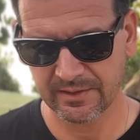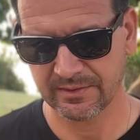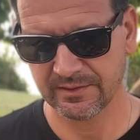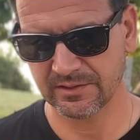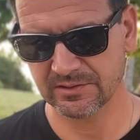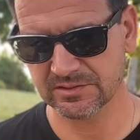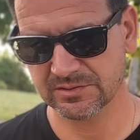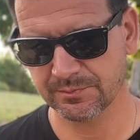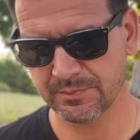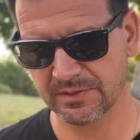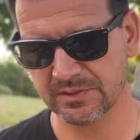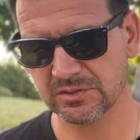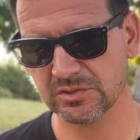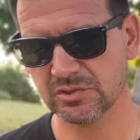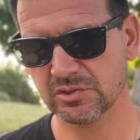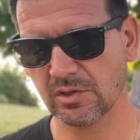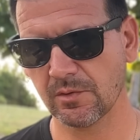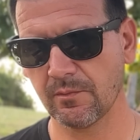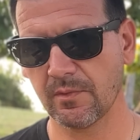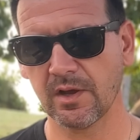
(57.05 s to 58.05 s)
there's been
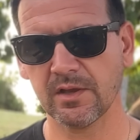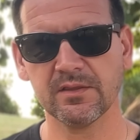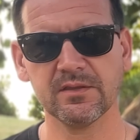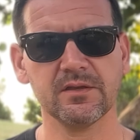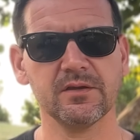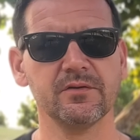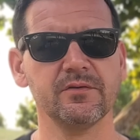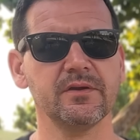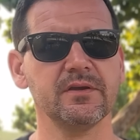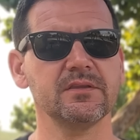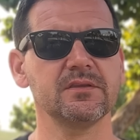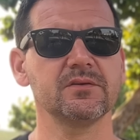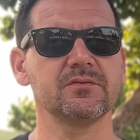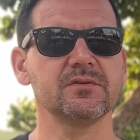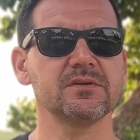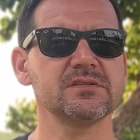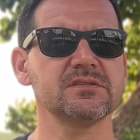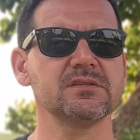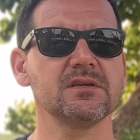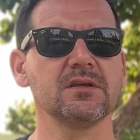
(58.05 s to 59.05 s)
some
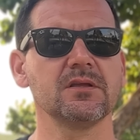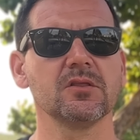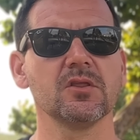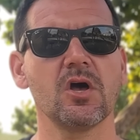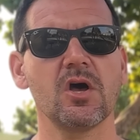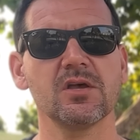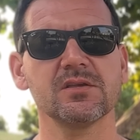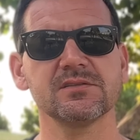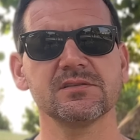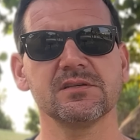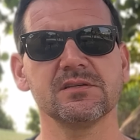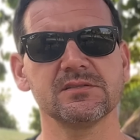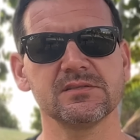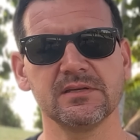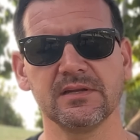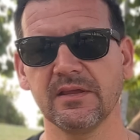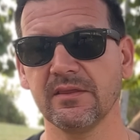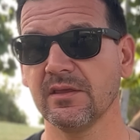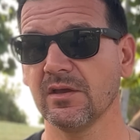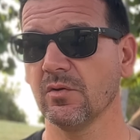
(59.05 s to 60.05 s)
uncharacteristic losses
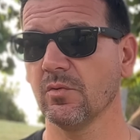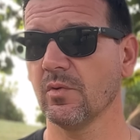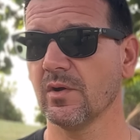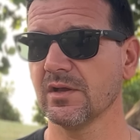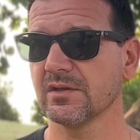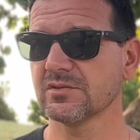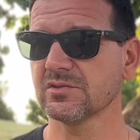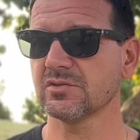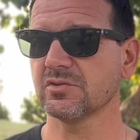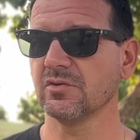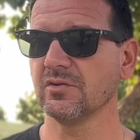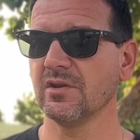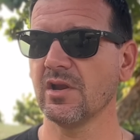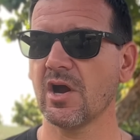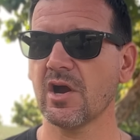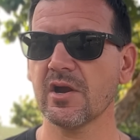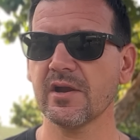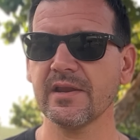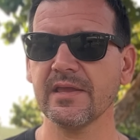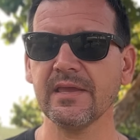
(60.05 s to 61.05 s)
in Indian Wells to
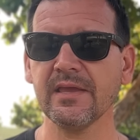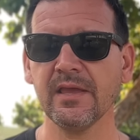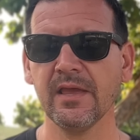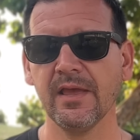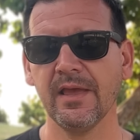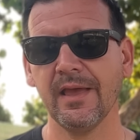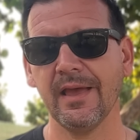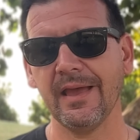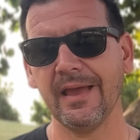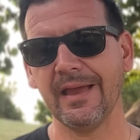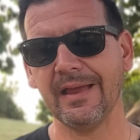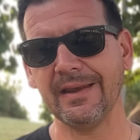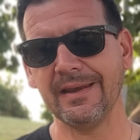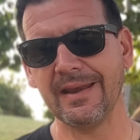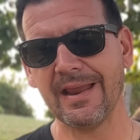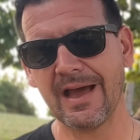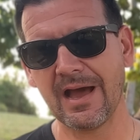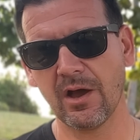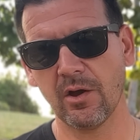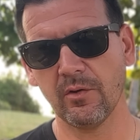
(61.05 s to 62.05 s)
Nardi and
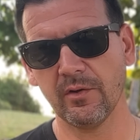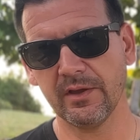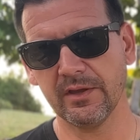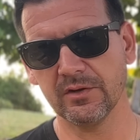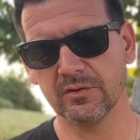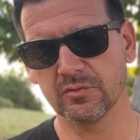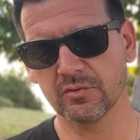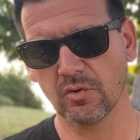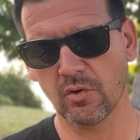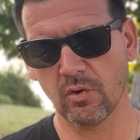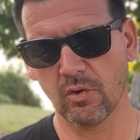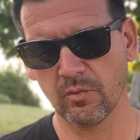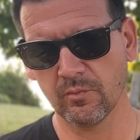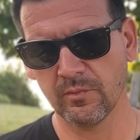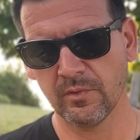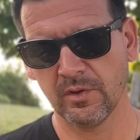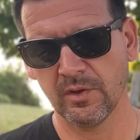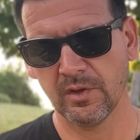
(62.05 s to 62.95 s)
now in Rome